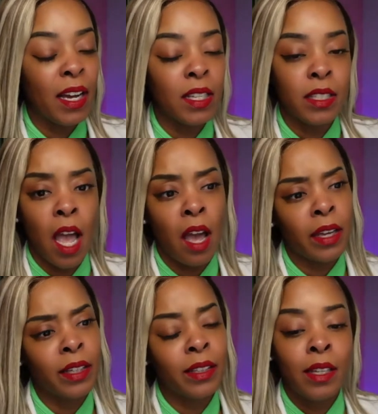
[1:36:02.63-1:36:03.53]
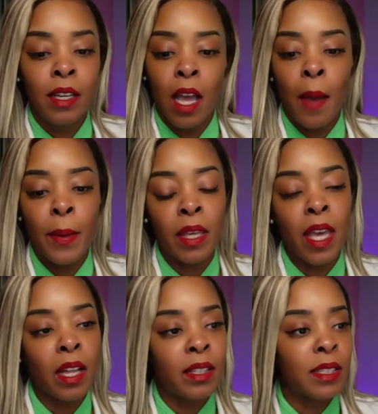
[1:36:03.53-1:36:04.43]
y'all, I mean,
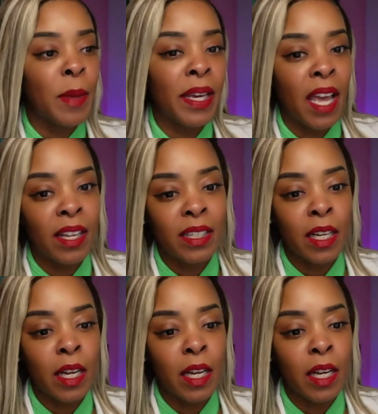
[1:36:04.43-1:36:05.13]
y'all seem like y'all done.